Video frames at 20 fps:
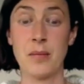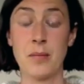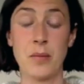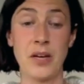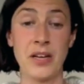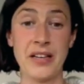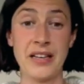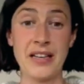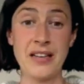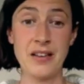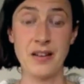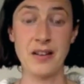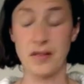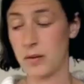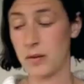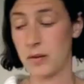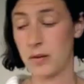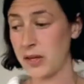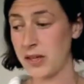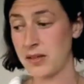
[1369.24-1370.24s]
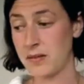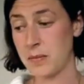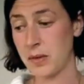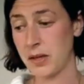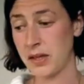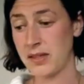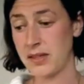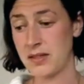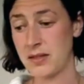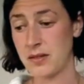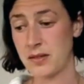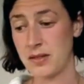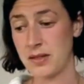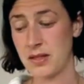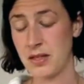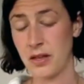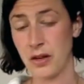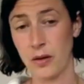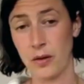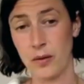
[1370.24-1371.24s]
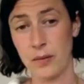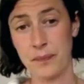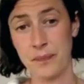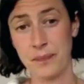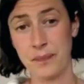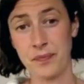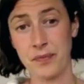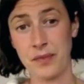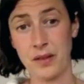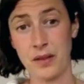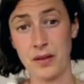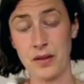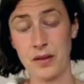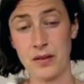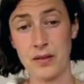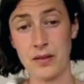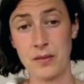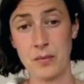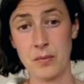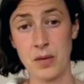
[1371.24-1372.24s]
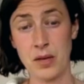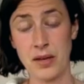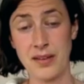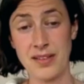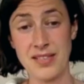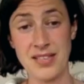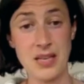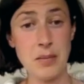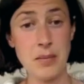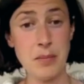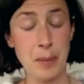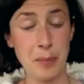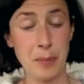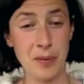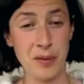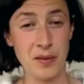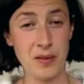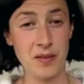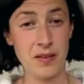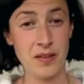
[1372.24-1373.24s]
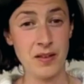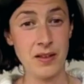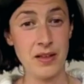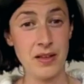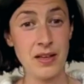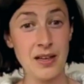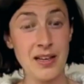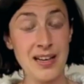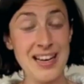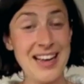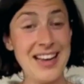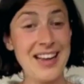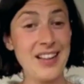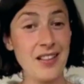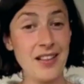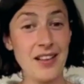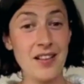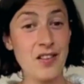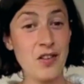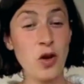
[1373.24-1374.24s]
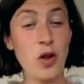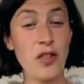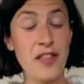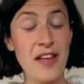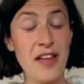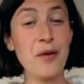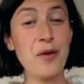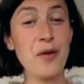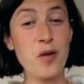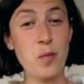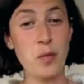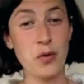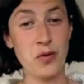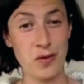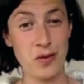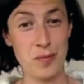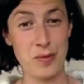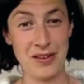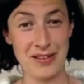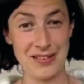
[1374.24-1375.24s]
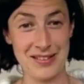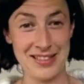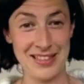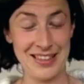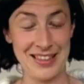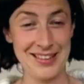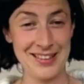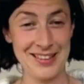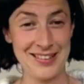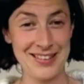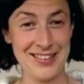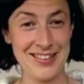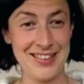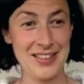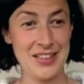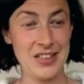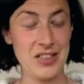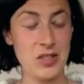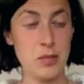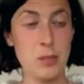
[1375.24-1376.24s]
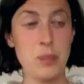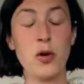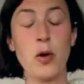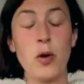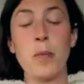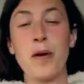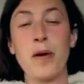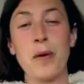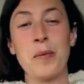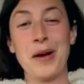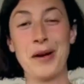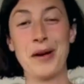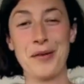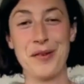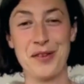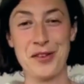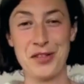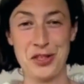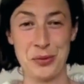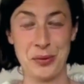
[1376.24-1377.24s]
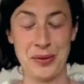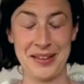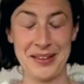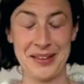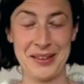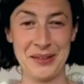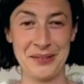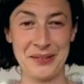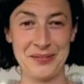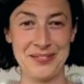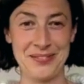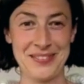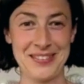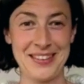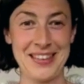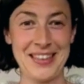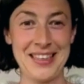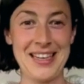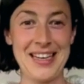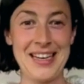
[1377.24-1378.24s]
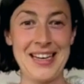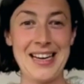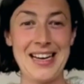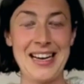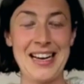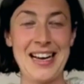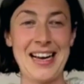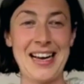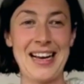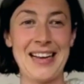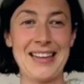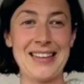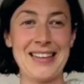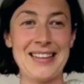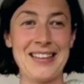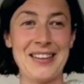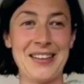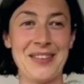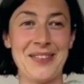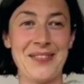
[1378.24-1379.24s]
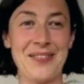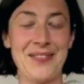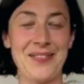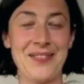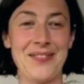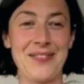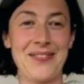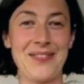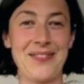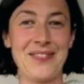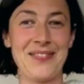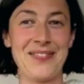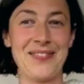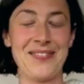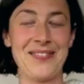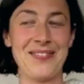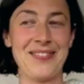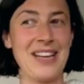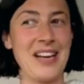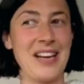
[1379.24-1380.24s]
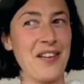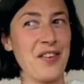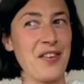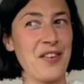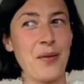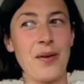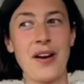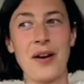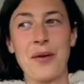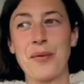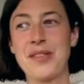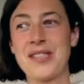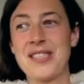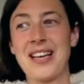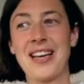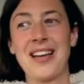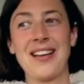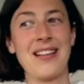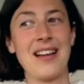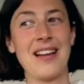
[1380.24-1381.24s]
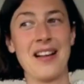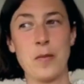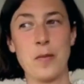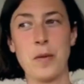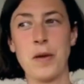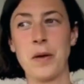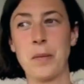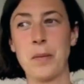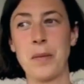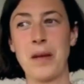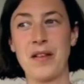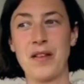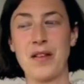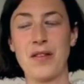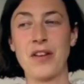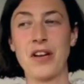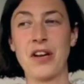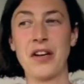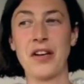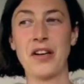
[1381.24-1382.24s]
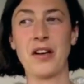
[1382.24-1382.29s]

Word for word: leaders and my you know, my team members. Mm. It's not their responsibility to prop up my residual income. Mm-hmm. And yeah, so I would say that's been a massive learning